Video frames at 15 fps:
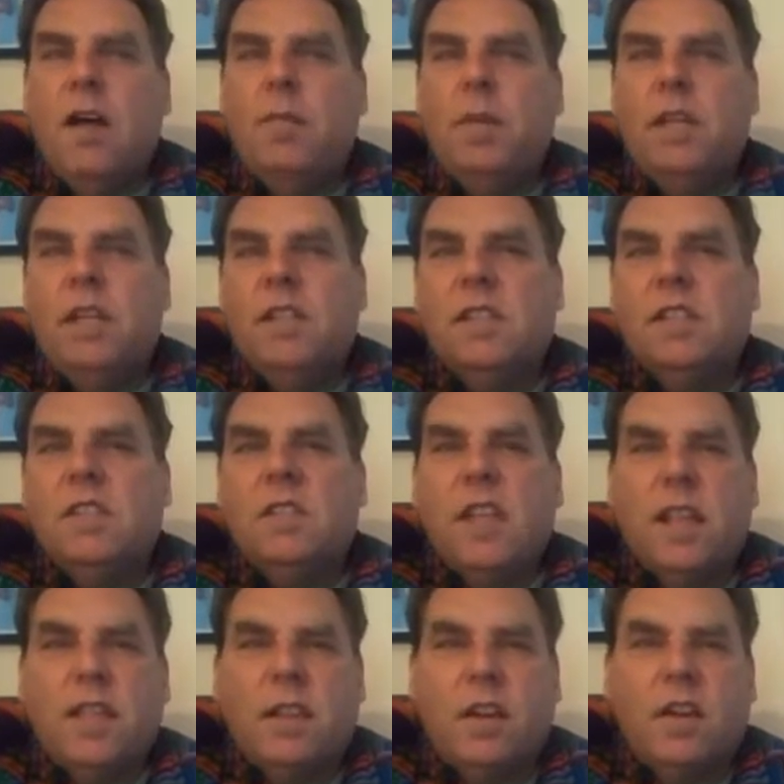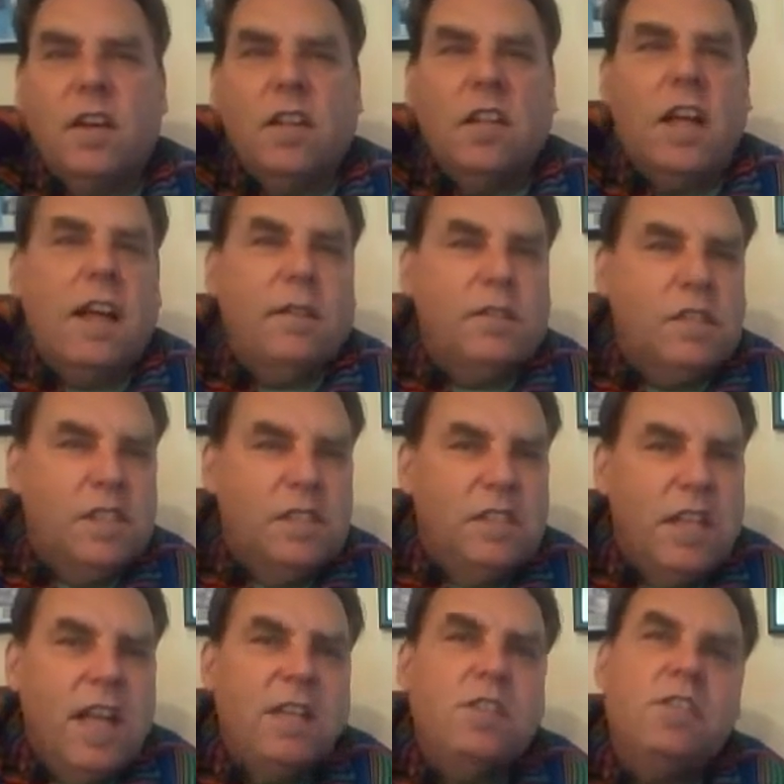because it set their life's
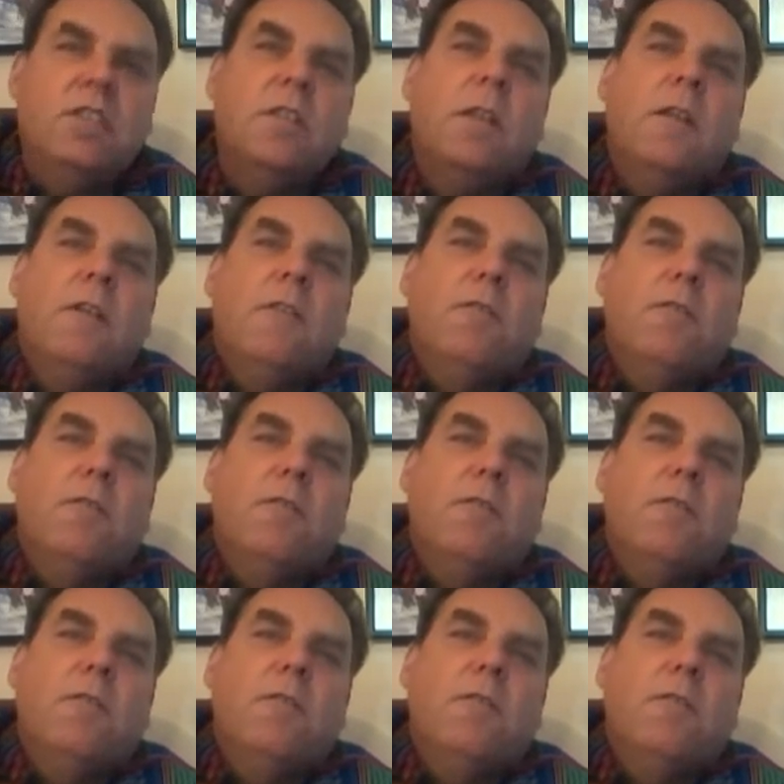intention.